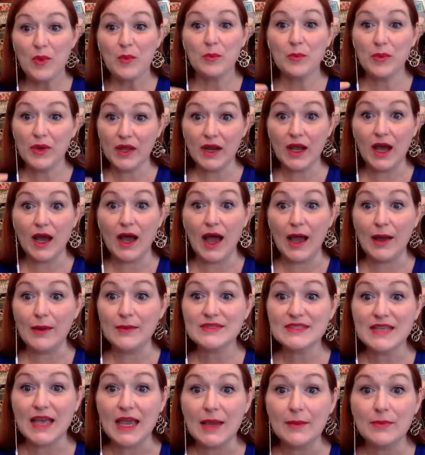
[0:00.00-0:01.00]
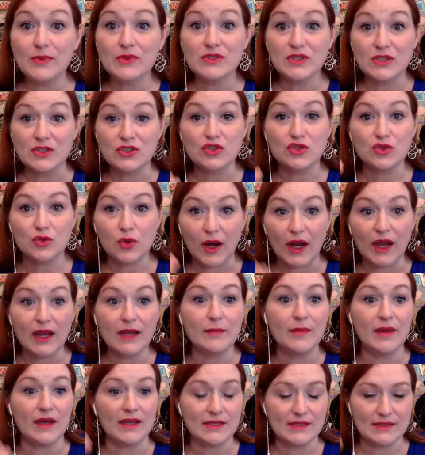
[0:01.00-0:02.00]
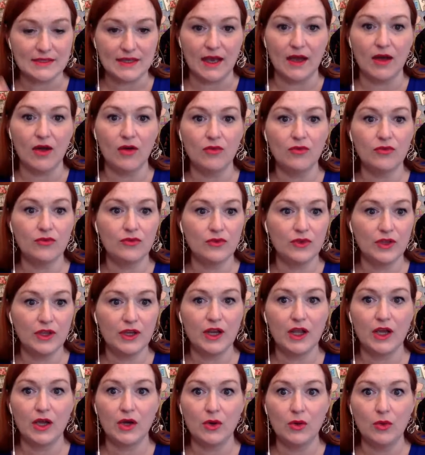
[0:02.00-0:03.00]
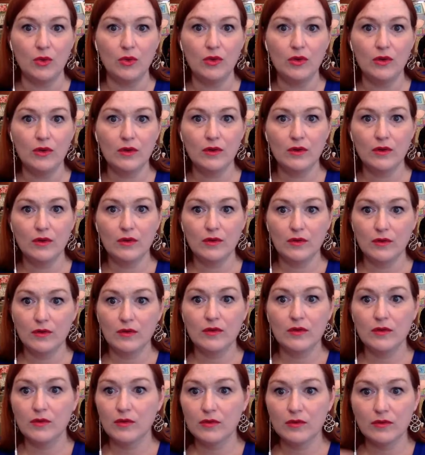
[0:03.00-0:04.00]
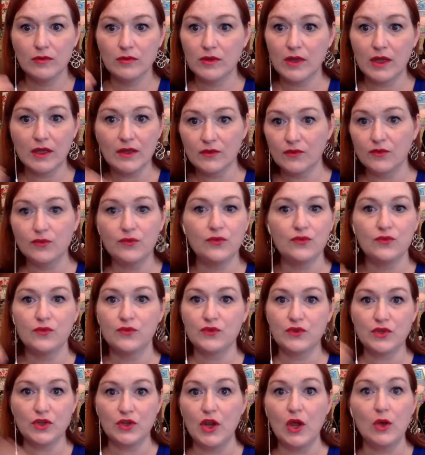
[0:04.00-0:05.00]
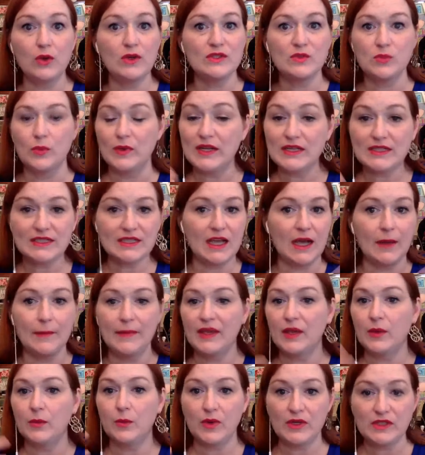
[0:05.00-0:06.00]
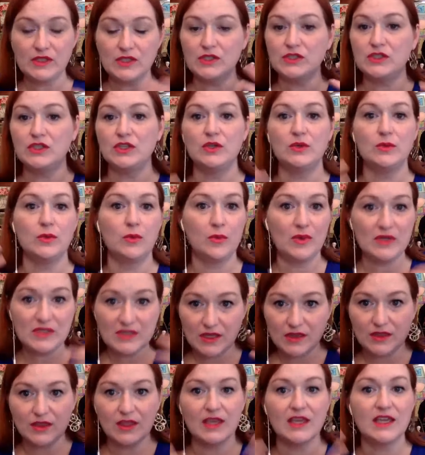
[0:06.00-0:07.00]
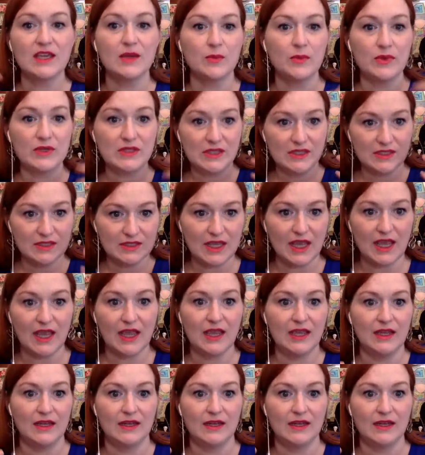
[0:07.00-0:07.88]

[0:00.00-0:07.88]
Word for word: But I was able to train myself, you know, if, to notice when it's coming and what to do and what to think and what to say.